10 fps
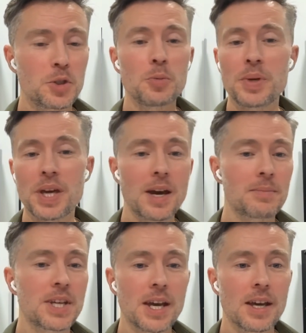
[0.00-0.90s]
2 p.m.
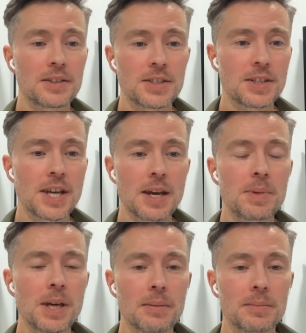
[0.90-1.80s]
to 10
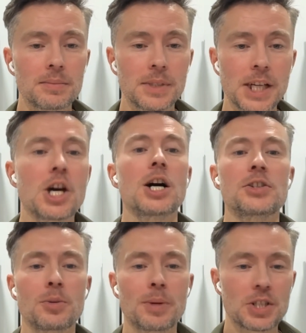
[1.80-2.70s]
p.m.? And not
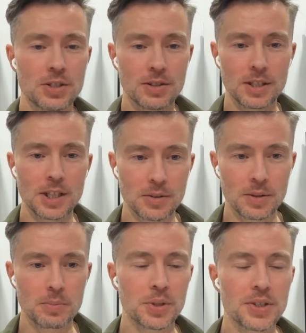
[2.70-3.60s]
so much,
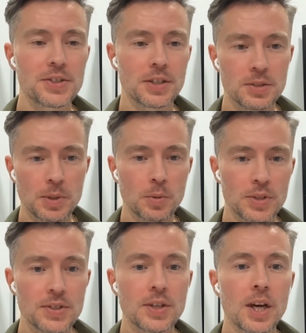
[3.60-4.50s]
the baristas, but
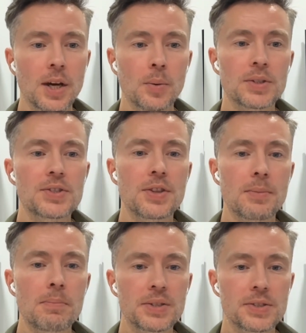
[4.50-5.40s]
what's the
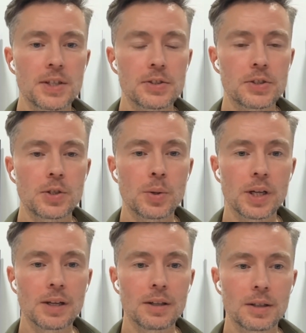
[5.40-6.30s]
business
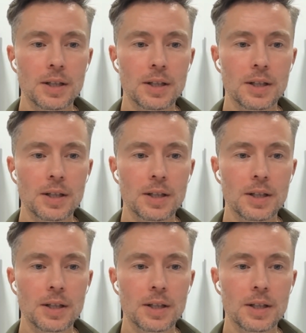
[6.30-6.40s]
doing?